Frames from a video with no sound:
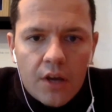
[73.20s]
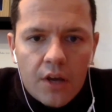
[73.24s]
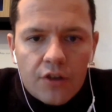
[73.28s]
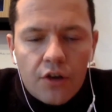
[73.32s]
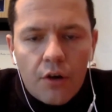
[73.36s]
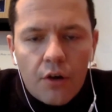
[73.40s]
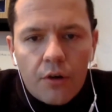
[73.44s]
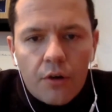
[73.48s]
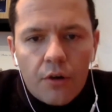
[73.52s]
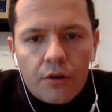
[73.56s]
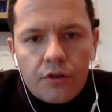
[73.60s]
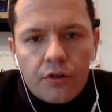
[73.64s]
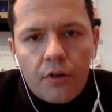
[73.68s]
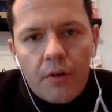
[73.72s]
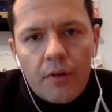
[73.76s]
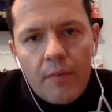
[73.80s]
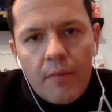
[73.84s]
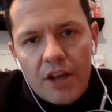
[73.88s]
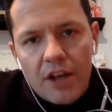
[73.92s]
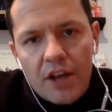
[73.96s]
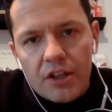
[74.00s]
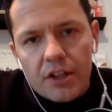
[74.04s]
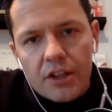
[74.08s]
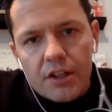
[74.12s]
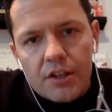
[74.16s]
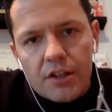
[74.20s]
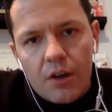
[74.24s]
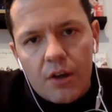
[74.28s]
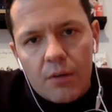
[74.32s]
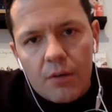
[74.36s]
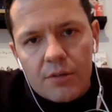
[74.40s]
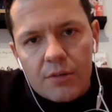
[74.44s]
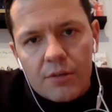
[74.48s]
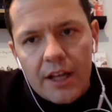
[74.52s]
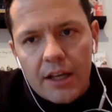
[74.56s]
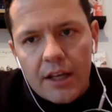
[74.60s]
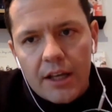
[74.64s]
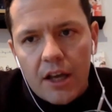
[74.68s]
So imagine it's almost
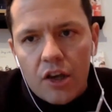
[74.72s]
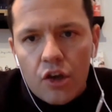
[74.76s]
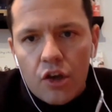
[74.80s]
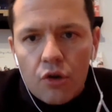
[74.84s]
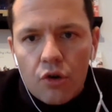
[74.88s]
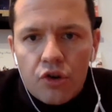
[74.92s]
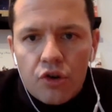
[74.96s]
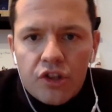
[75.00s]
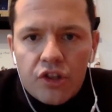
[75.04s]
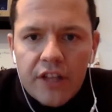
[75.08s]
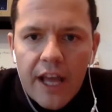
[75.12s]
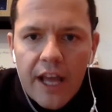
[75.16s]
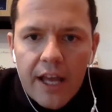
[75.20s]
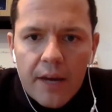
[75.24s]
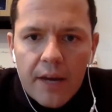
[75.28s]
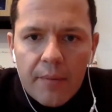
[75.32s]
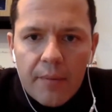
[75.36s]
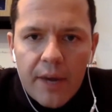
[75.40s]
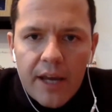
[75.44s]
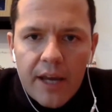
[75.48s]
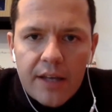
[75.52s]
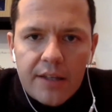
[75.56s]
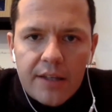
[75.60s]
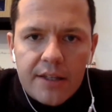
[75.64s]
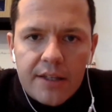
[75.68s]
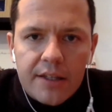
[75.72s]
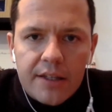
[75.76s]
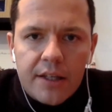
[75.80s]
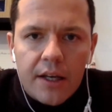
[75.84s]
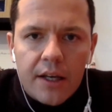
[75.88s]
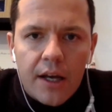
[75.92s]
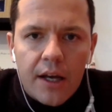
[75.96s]
like a huge database,